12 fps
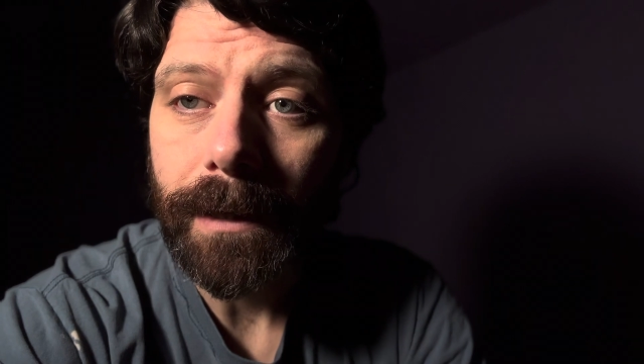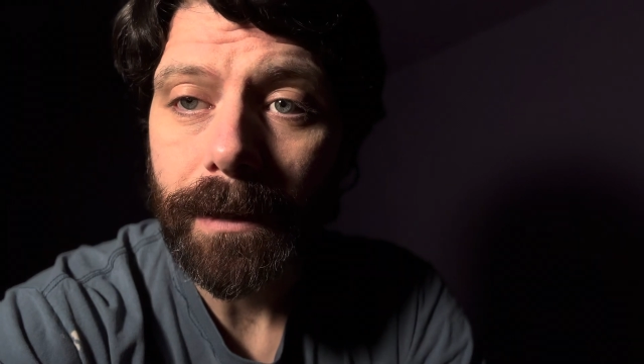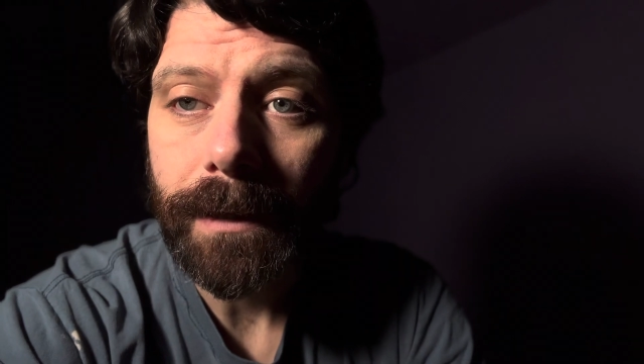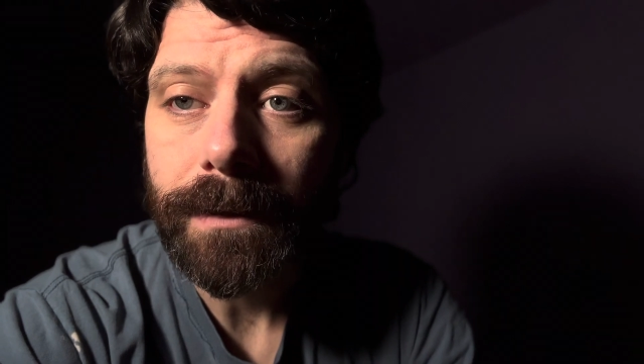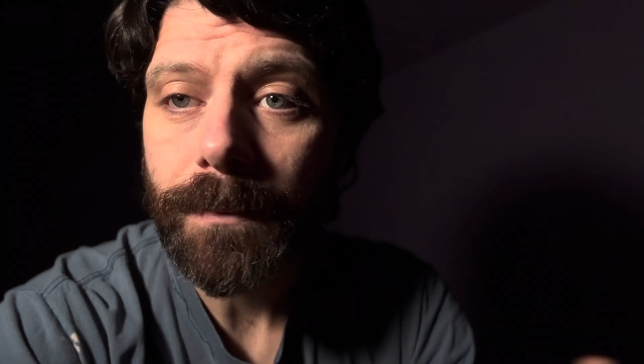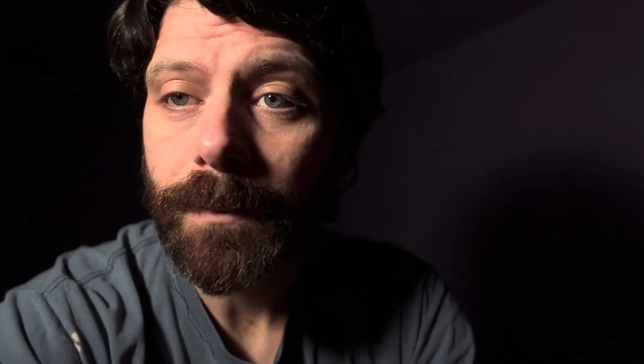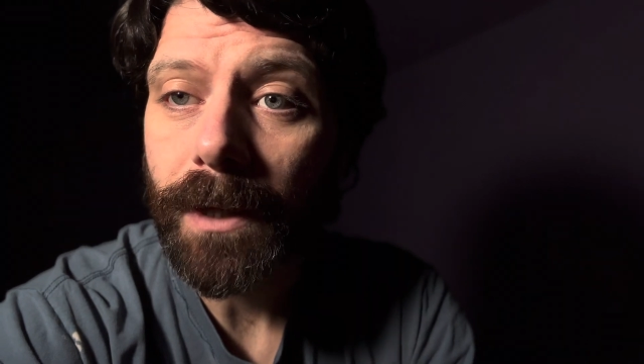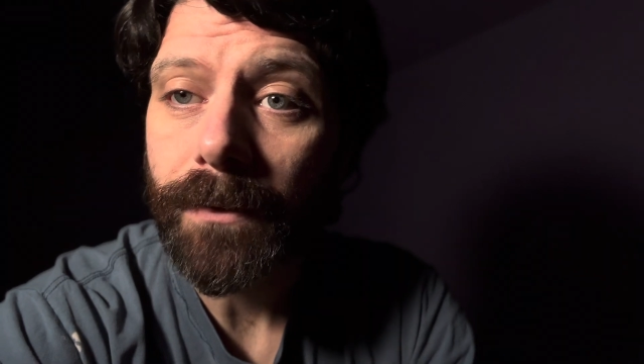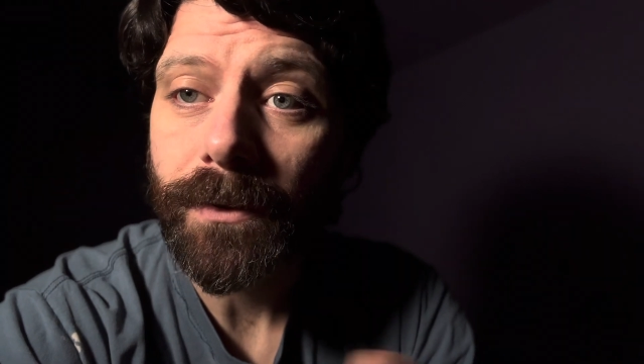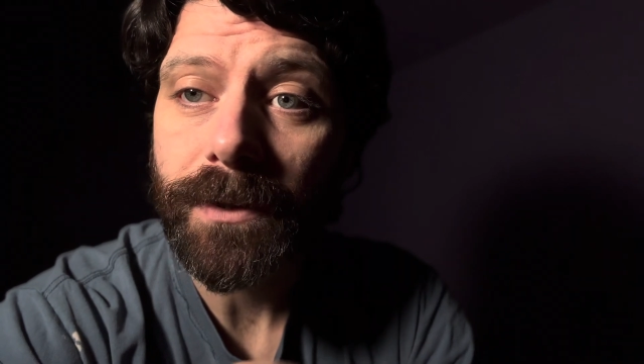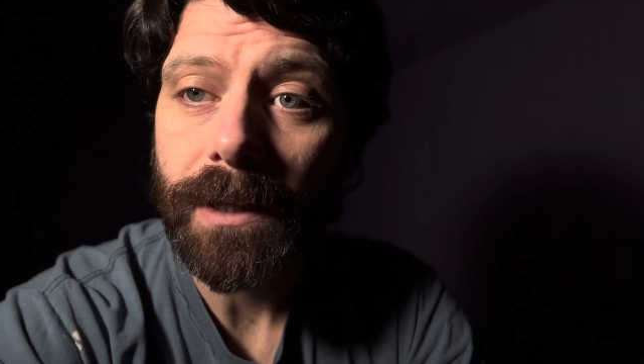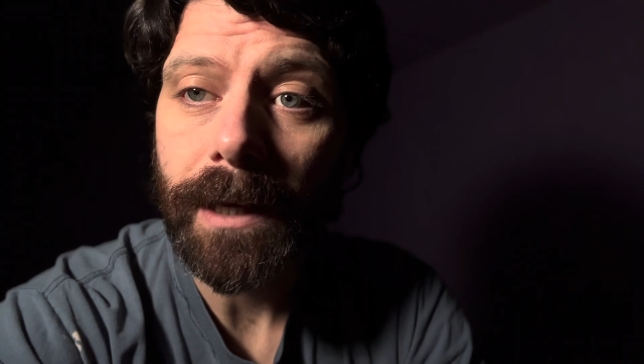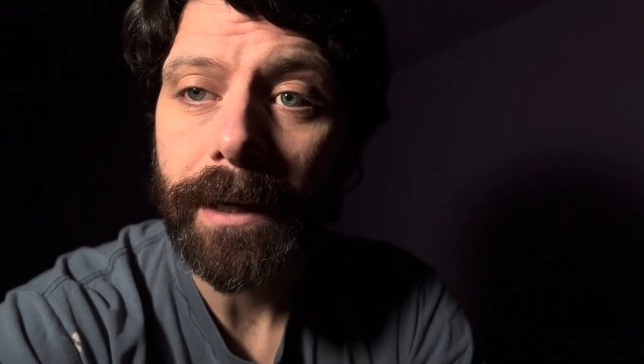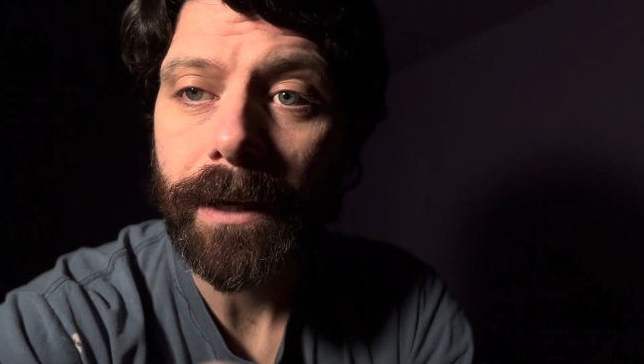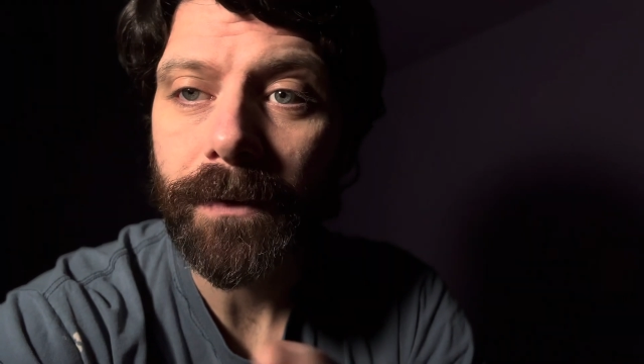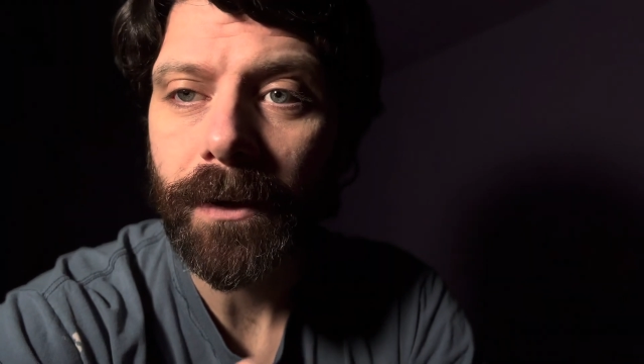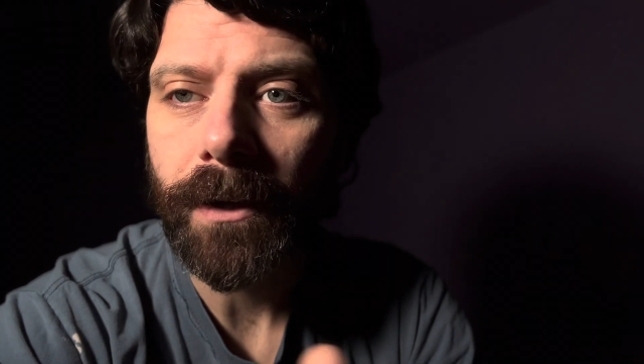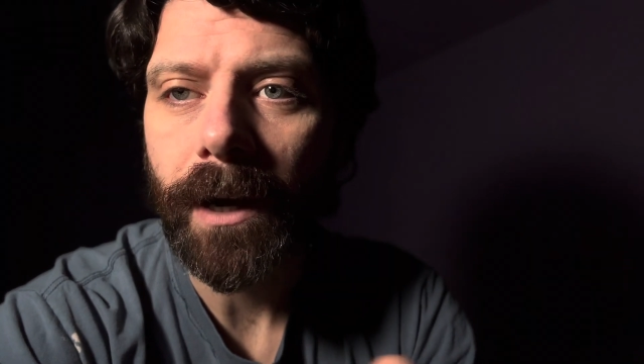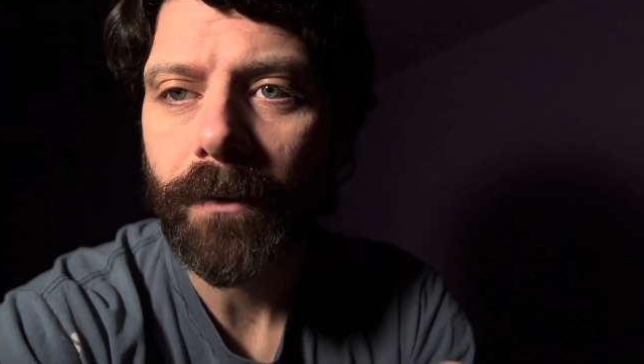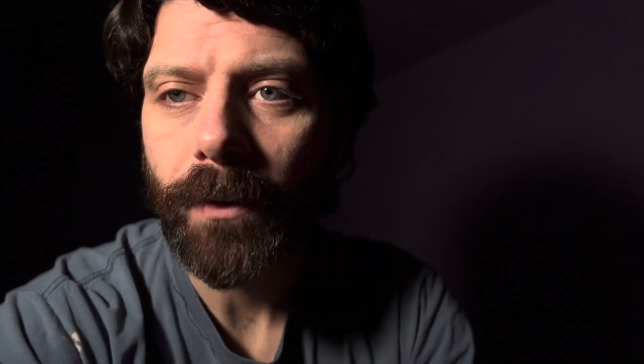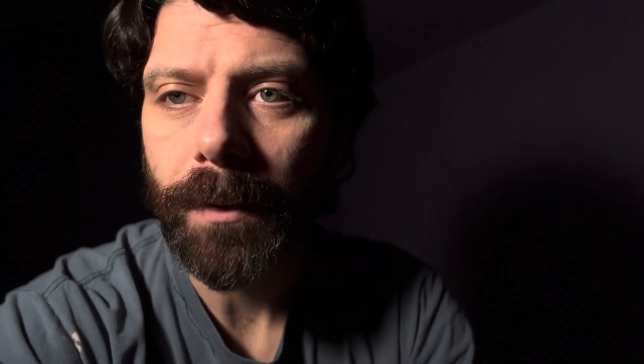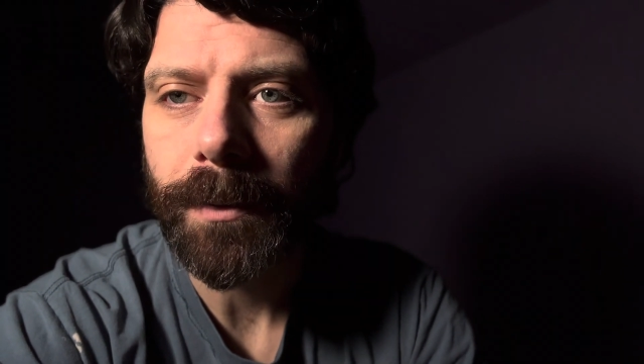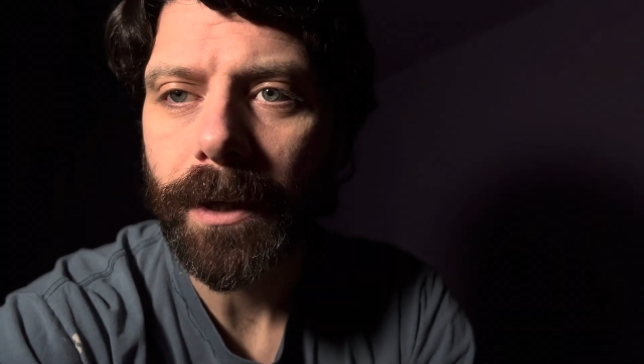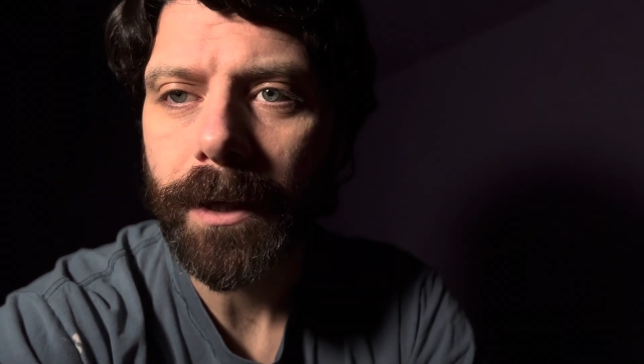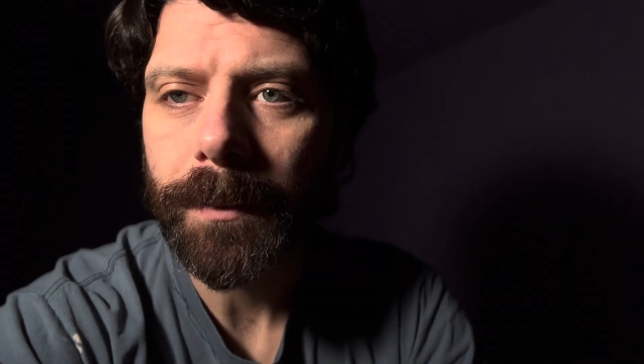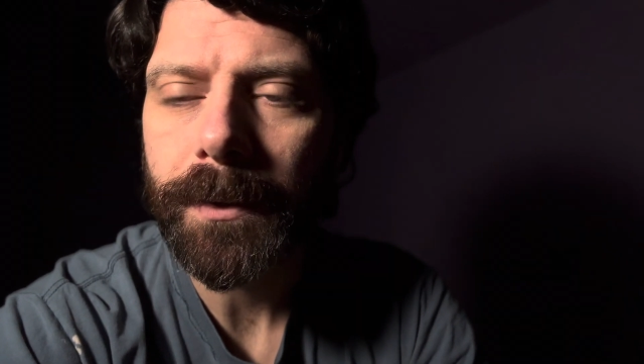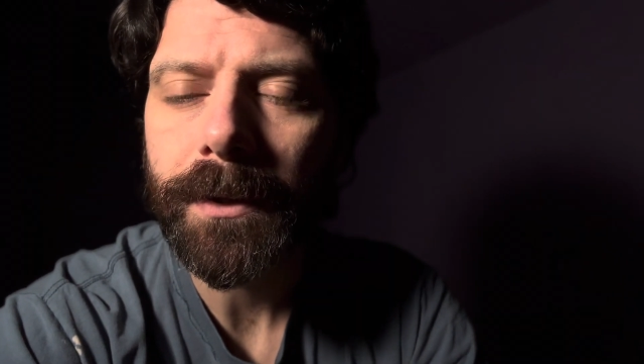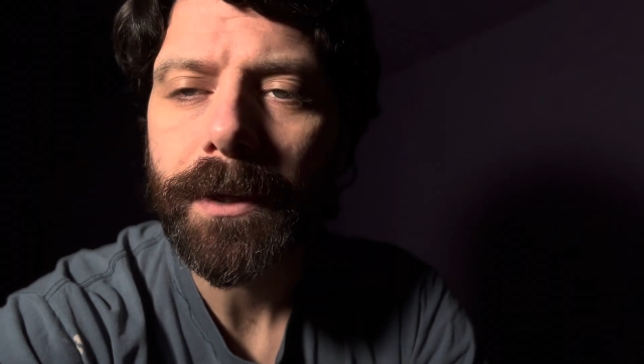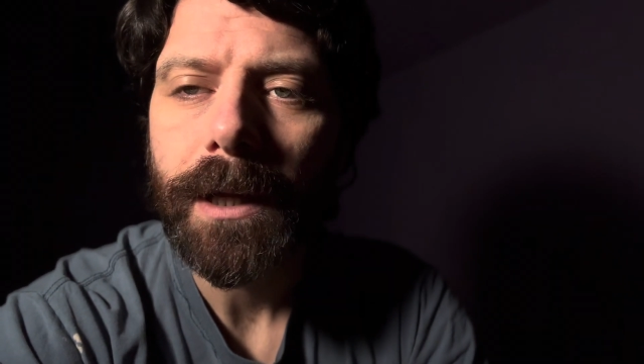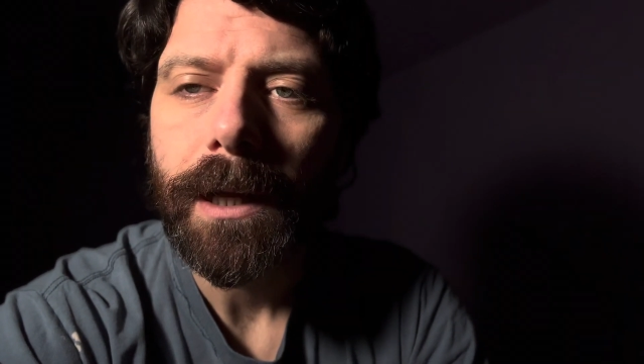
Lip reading: get some levels laid out that are halfway playable,